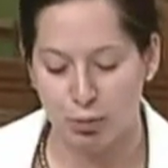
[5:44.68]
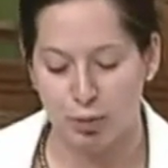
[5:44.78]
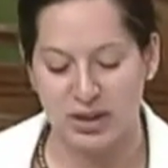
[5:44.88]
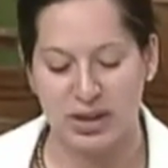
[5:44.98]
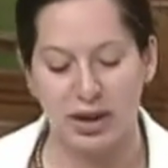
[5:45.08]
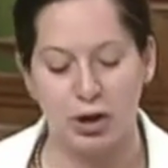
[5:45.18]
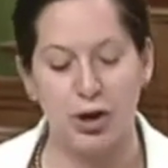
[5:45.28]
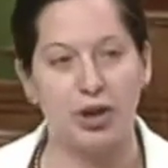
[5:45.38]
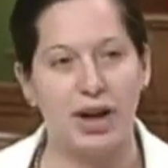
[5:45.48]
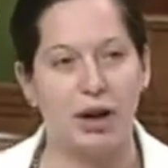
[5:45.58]
Well, I think we
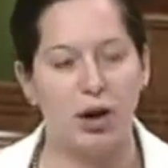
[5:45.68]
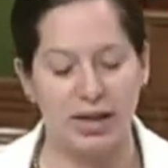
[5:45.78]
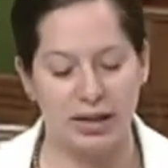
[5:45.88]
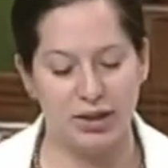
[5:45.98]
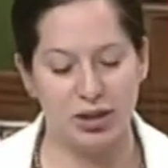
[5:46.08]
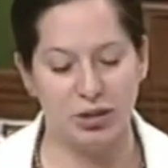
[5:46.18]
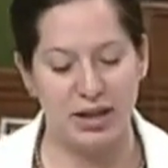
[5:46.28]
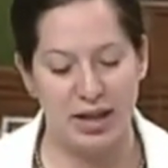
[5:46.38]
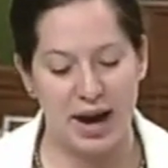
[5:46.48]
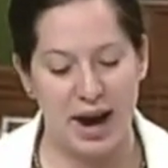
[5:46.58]
all agree
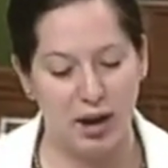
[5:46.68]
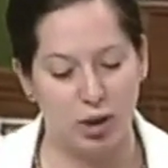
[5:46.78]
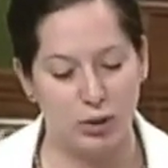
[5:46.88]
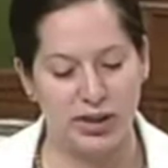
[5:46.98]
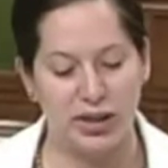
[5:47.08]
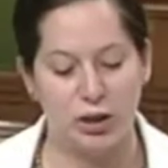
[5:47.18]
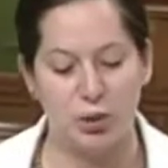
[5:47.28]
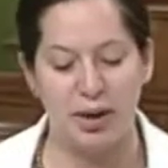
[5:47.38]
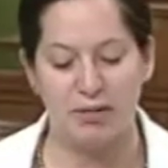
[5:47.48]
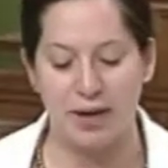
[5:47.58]
that
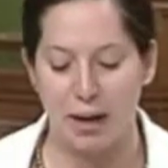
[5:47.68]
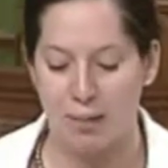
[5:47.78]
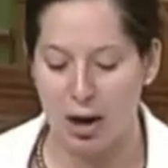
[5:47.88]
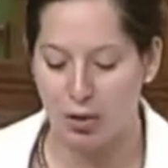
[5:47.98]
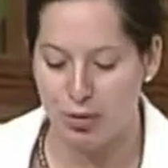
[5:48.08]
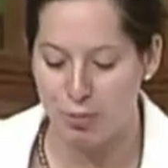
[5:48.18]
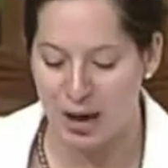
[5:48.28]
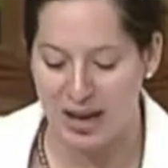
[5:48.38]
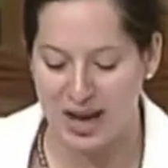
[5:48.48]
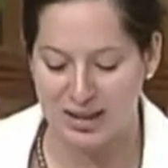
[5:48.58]
nuclear
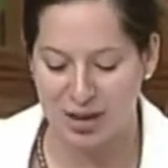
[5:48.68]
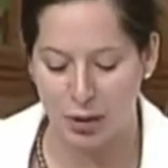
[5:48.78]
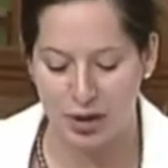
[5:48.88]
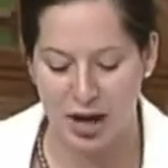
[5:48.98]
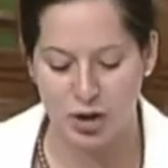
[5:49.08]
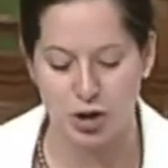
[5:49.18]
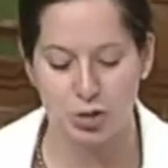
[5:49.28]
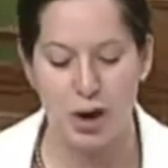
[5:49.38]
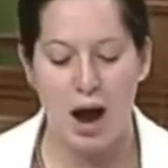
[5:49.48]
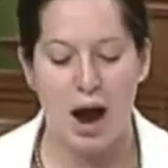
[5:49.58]
terrorism
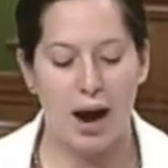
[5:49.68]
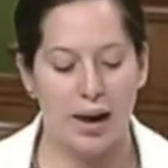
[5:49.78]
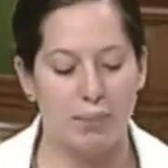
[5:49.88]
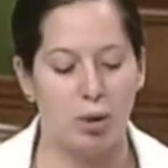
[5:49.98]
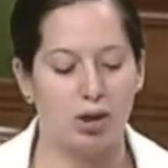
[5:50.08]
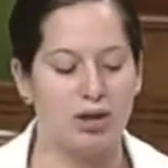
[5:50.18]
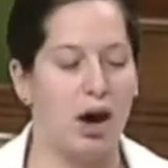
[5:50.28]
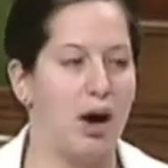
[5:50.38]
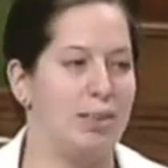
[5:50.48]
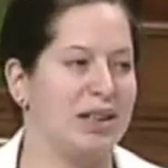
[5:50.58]
is a threat
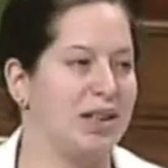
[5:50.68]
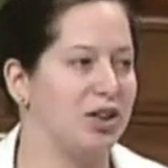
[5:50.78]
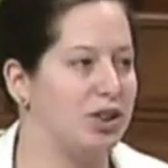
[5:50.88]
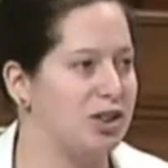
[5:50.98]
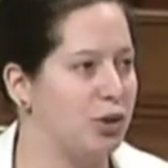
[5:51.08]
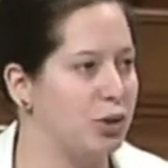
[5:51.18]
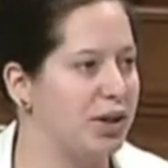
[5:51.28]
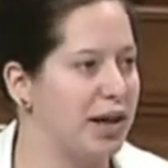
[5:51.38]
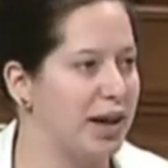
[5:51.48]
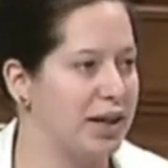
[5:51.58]
and a
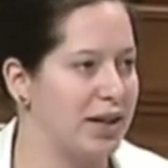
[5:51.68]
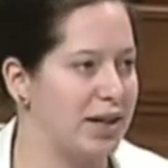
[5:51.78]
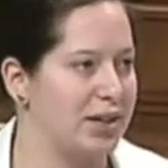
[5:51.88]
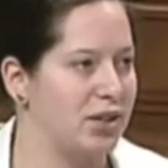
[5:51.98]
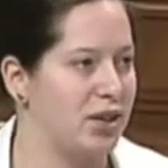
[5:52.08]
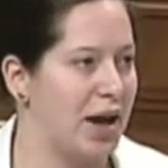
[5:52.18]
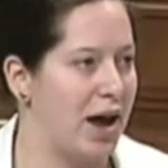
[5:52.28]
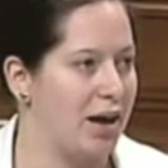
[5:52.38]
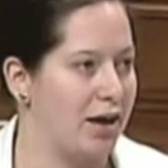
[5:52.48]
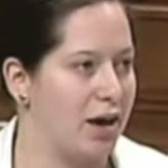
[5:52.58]
significant issue in
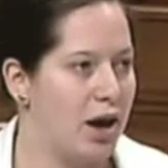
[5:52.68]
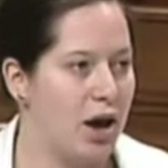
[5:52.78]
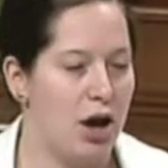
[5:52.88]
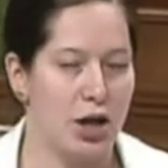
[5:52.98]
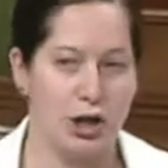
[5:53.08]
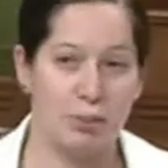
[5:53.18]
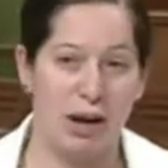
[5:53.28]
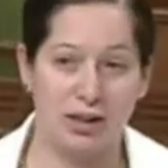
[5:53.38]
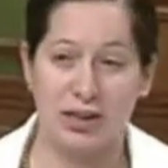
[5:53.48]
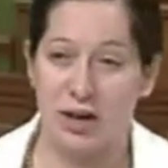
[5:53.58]
terms of
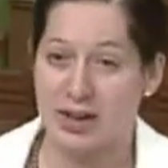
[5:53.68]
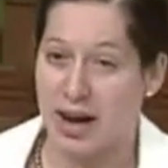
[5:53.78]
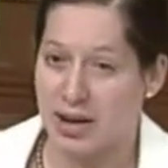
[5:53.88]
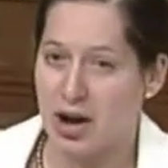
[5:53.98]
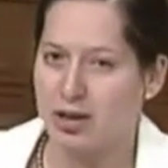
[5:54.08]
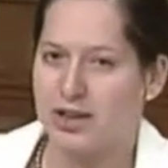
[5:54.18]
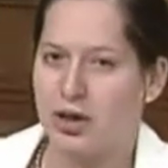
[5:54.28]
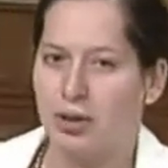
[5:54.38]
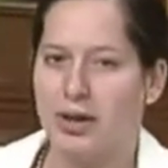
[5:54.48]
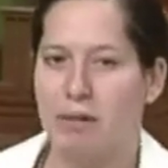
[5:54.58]
international security.
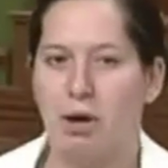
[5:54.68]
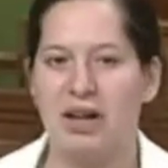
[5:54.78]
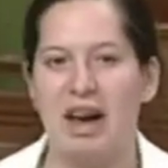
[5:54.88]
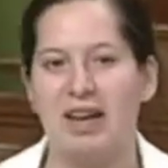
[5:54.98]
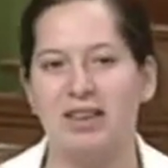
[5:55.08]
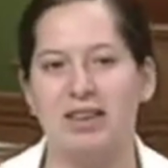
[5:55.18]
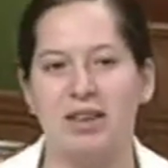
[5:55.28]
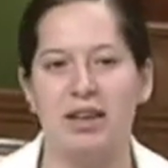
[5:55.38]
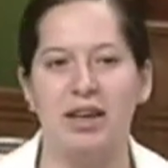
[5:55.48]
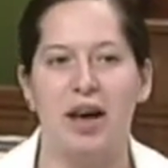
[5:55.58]
I
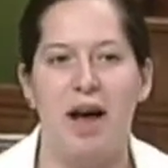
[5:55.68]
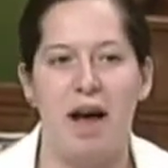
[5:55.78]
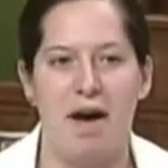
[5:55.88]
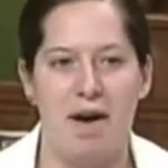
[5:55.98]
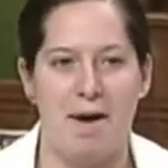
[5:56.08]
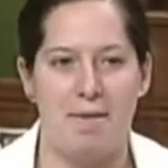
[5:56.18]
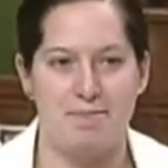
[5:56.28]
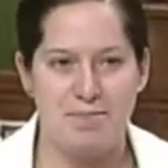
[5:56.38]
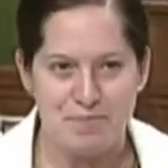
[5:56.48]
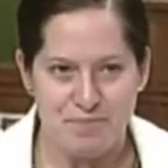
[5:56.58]
think this is one
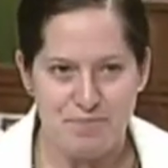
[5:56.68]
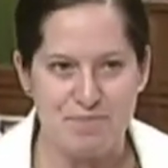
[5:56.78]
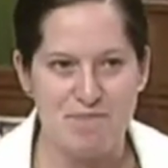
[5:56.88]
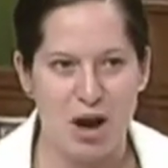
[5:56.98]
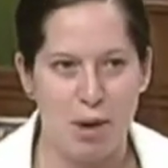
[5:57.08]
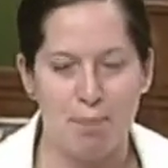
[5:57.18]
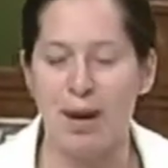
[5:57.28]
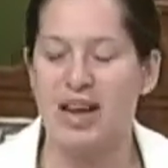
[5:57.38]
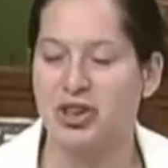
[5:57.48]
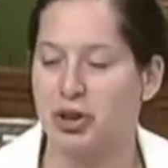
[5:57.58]
of the threats
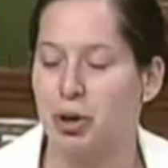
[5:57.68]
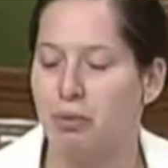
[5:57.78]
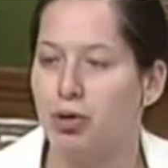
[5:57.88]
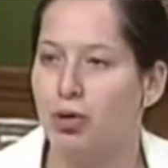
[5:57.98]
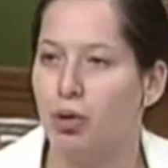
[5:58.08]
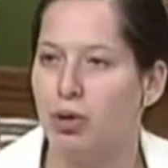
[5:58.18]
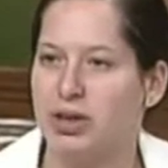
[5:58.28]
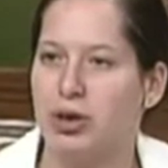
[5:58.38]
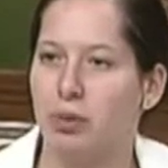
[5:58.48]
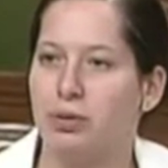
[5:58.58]

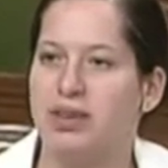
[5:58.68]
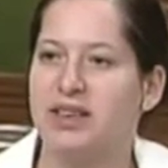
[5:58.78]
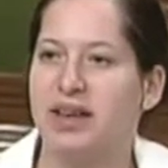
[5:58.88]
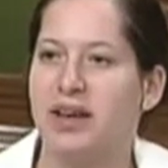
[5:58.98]
that